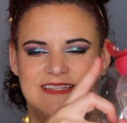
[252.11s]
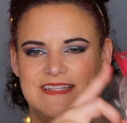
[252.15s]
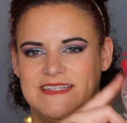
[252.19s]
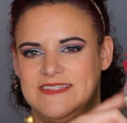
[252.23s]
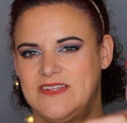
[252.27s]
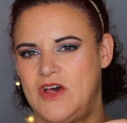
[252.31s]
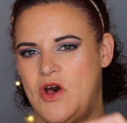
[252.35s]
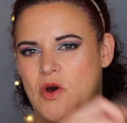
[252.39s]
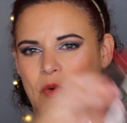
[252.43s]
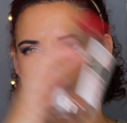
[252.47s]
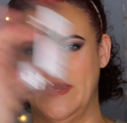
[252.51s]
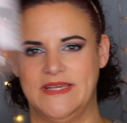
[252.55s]

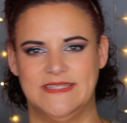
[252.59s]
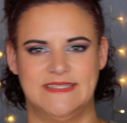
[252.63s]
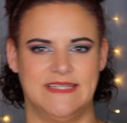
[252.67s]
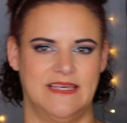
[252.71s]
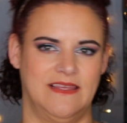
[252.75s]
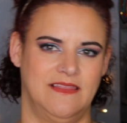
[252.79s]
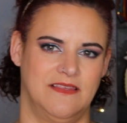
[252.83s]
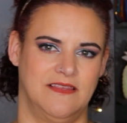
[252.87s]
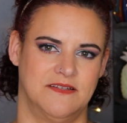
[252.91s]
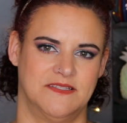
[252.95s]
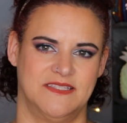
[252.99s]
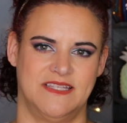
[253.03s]
This always,
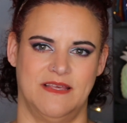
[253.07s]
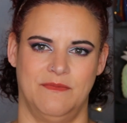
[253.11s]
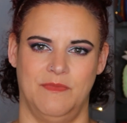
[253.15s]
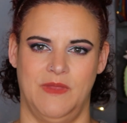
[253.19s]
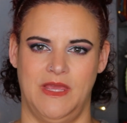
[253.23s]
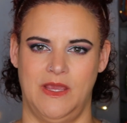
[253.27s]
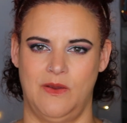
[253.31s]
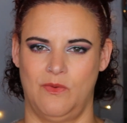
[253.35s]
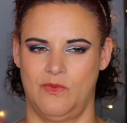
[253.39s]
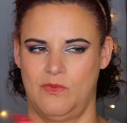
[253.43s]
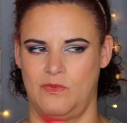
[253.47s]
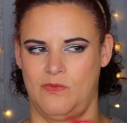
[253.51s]
like, there's some
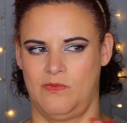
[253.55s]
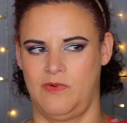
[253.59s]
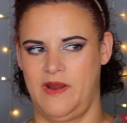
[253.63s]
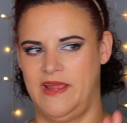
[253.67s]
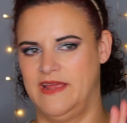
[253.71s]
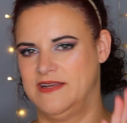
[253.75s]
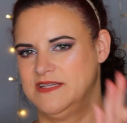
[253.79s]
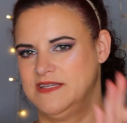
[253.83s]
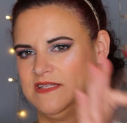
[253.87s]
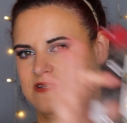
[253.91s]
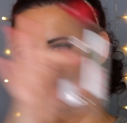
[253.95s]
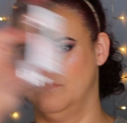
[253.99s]
like
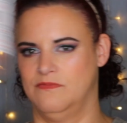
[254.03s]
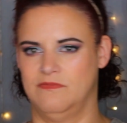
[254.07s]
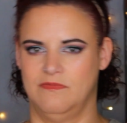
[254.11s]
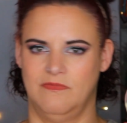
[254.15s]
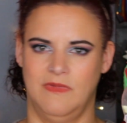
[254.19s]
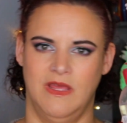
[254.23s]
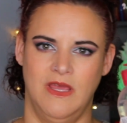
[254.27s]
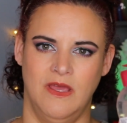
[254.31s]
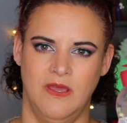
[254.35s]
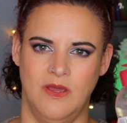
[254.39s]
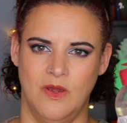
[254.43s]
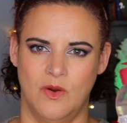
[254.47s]

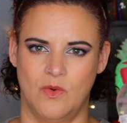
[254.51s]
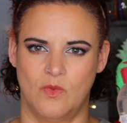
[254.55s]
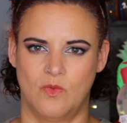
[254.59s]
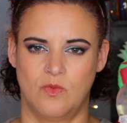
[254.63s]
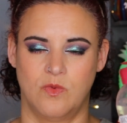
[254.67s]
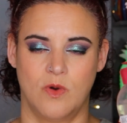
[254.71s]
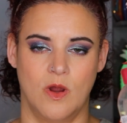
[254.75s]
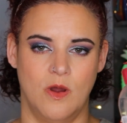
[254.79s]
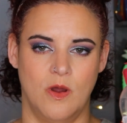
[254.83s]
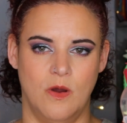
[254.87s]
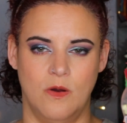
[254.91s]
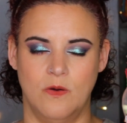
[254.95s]
random
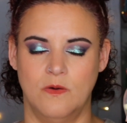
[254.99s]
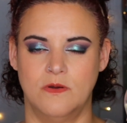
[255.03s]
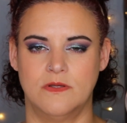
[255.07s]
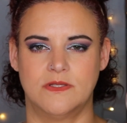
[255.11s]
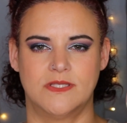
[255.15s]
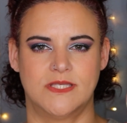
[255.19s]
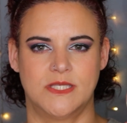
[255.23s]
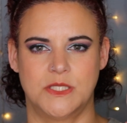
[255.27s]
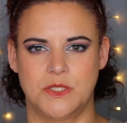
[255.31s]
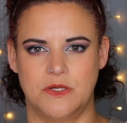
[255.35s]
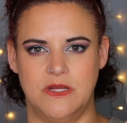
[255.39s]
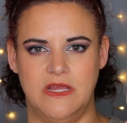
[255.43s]
rogue
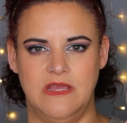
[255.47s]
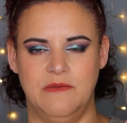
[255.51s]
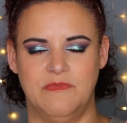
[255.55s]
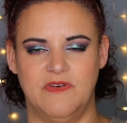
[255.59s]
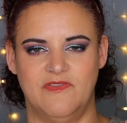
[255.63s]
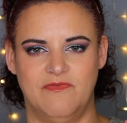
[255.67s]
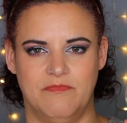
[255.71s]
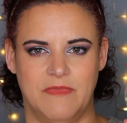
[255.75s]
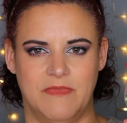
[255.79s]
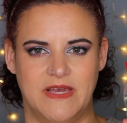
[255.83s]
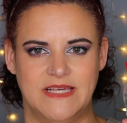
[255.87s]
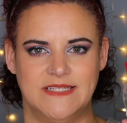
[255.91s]
stream
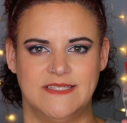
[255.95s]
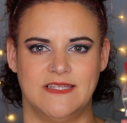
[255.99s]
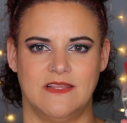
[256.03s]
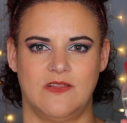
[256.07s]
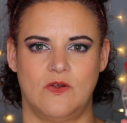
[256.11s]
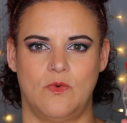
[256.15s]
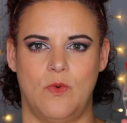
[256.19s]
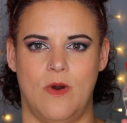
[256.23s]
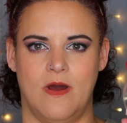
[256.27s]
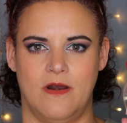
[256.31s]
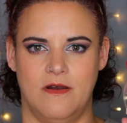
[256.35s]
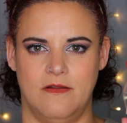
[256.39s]
of
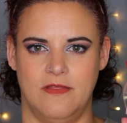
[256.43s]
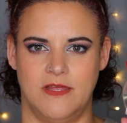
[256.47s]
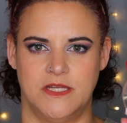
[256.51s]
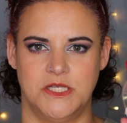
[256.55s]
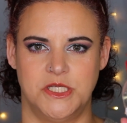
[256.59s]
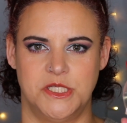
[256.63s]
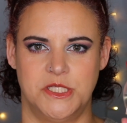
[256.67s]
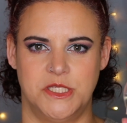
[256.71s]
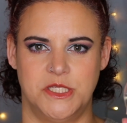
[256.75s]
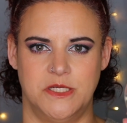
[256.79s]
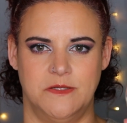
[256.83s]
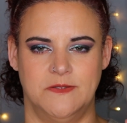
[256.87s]
micellar water
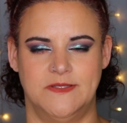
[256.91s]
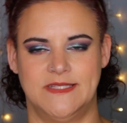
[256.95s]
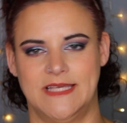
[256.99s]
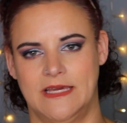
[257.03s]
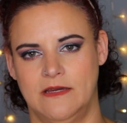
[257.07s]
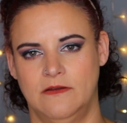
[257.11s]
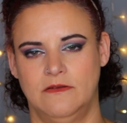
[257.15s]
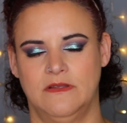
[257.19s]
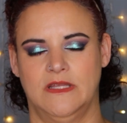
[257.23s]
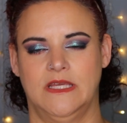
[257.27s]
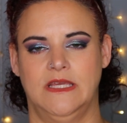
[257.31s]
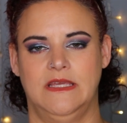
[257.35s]
that shoots
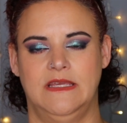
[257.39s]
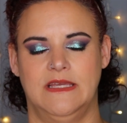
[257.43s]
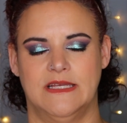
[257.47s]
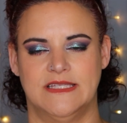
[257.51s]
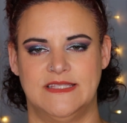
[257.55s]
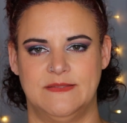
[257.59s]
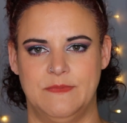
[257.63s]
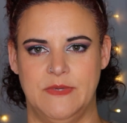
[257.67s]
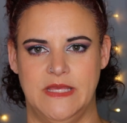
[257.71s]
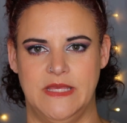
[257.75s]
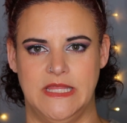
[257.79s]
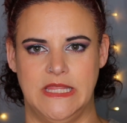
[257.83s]
out and like
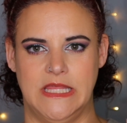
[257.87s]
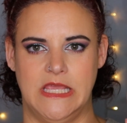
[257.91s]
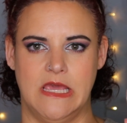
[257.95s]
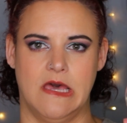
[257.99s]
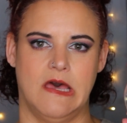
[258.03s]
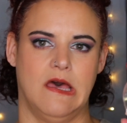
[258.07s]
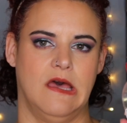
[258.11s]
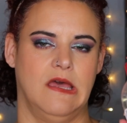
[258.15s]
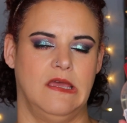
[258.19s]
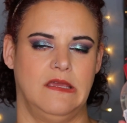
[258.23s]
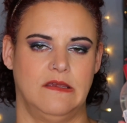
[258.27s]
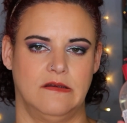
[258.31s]
gets me in the
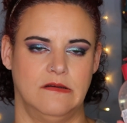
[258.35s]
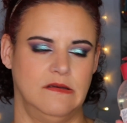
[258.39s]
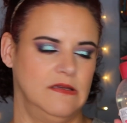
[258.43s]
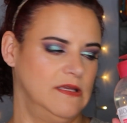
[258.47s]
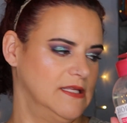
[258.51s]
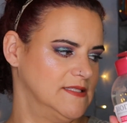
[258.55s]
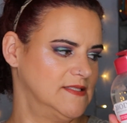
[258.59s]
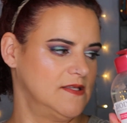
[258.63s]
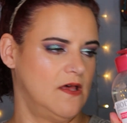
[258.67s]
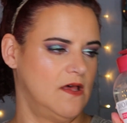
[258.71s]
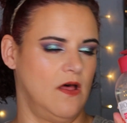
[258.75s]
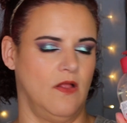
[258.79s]
eye or
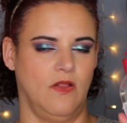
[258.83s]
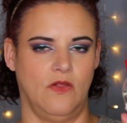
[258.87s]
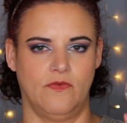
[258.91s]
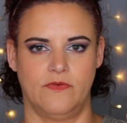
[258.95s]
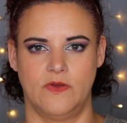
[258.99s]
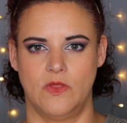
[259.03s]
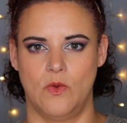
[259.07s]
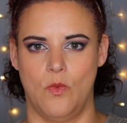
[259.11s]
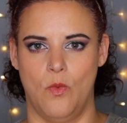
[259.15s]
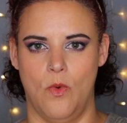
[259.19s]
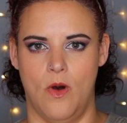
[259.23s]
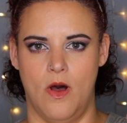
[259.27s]
gets all
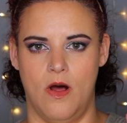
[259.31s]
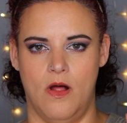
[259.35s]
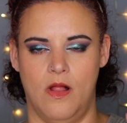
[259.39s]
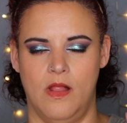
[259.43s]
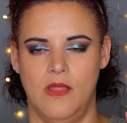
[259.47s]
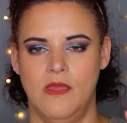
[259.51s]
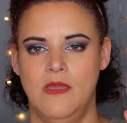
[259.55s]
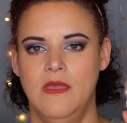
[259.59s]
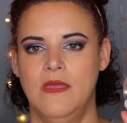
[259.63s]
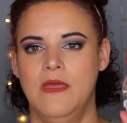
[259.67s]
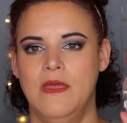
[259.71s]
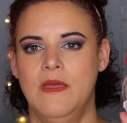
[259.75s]
over the
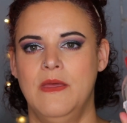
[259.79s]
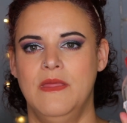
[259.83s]
wall.